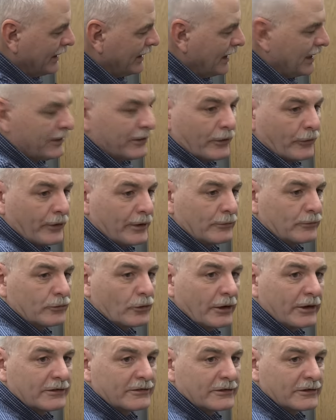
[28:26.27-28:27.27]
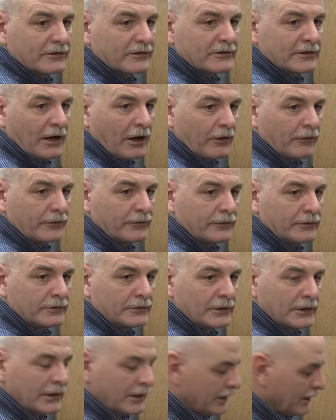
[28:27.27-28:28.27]
in the rim joist itself.
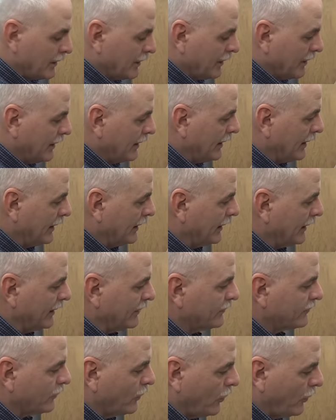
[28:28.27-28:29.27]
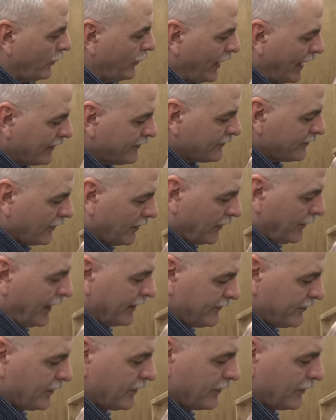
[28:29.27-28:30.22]
Uh, and so that's a, that's a